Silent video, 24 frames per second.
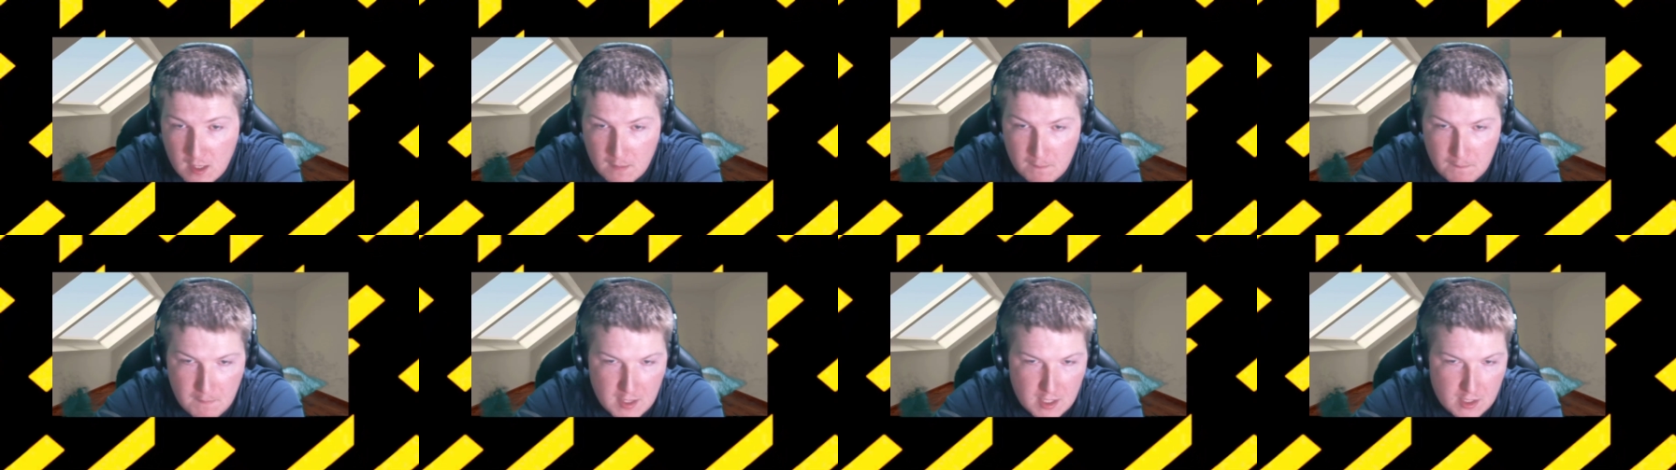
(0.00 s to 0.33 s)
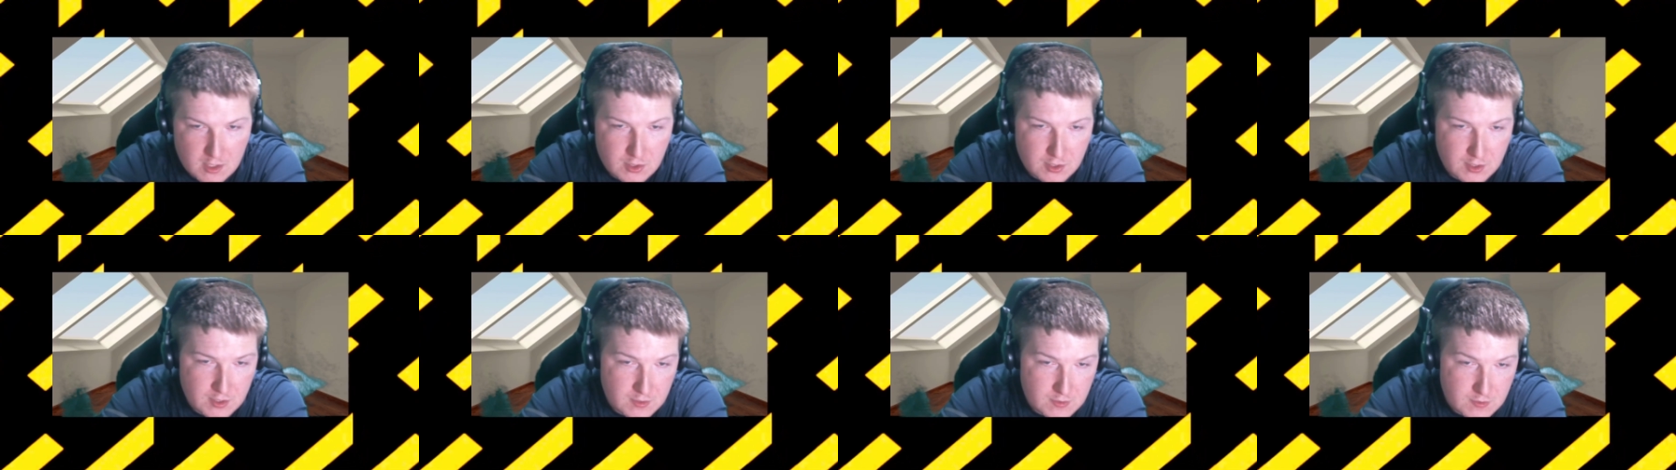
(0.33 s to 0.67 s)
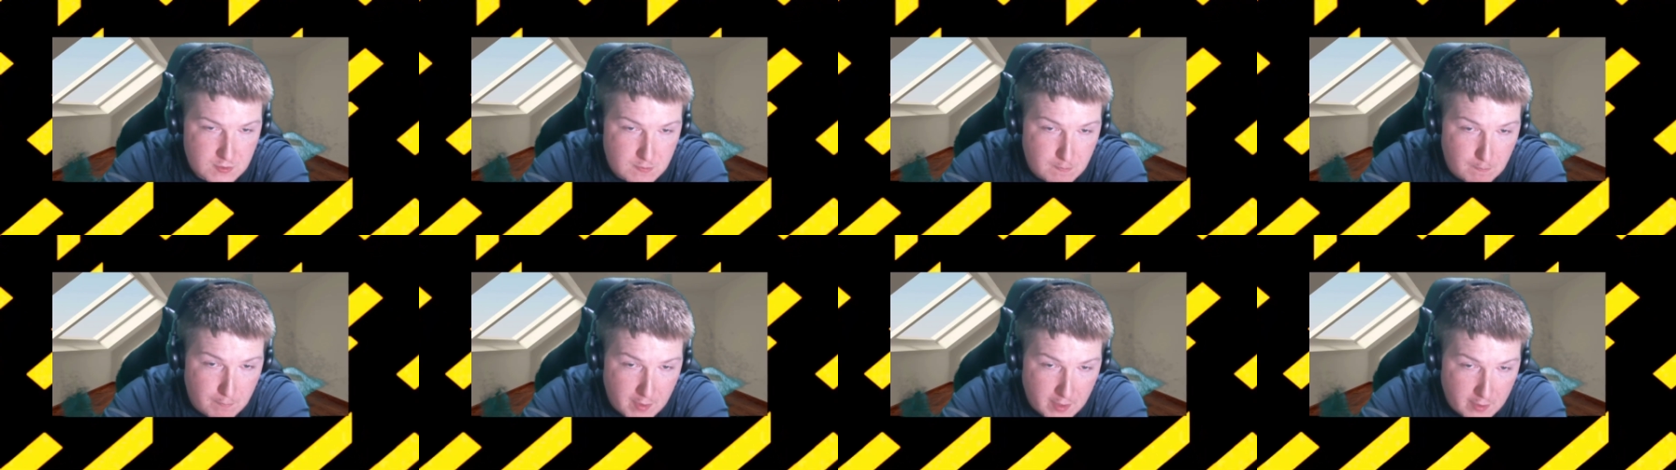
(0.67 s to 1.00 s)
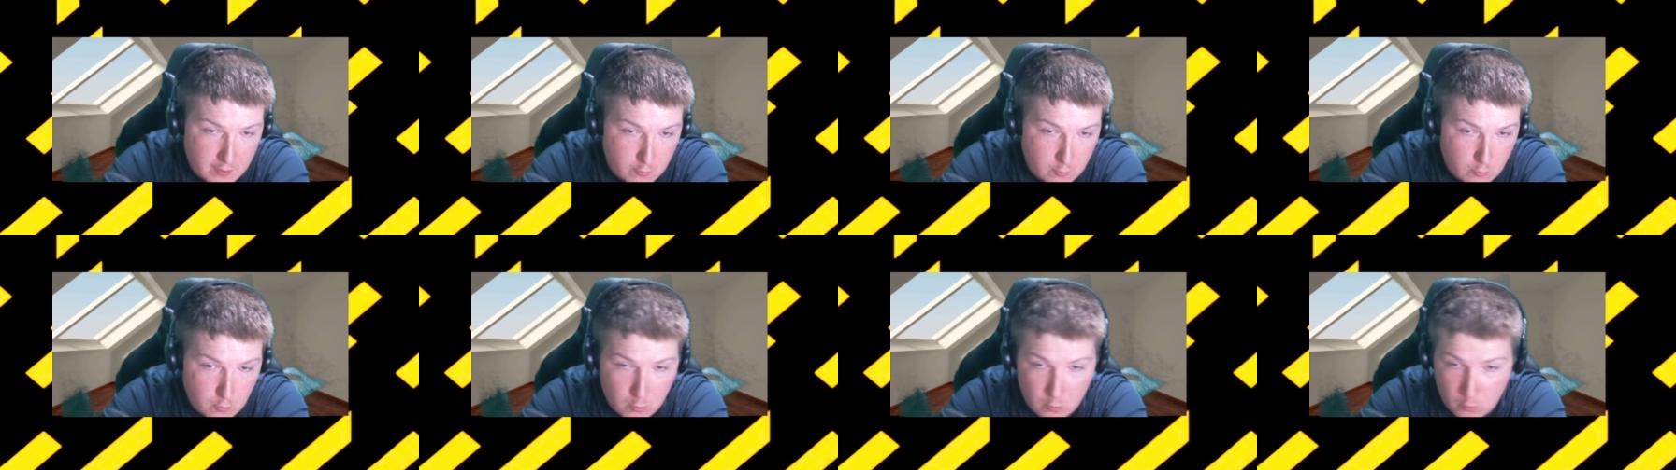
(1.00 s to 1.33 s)
make things
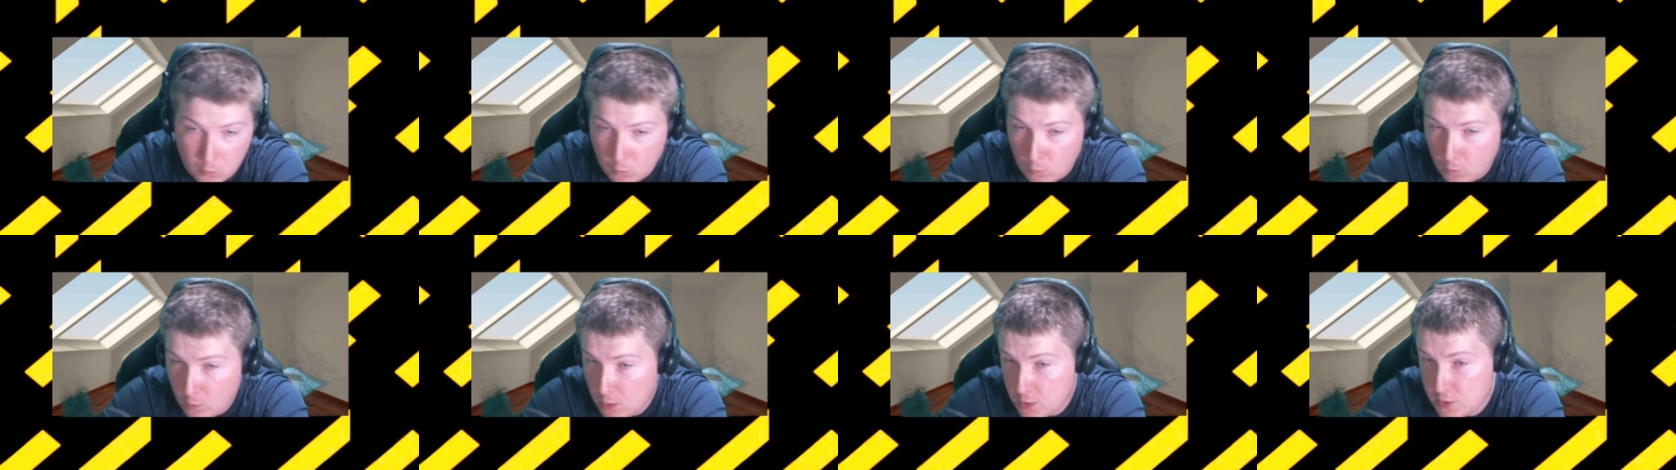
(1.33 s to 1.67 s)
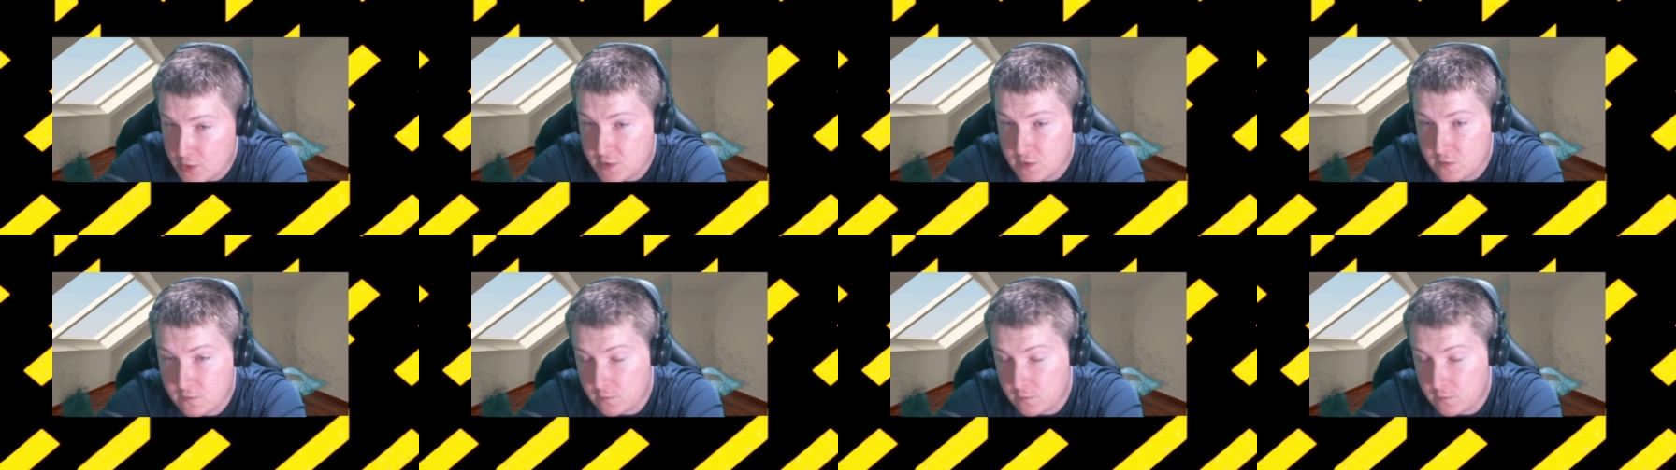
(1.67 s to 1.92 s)
better or worse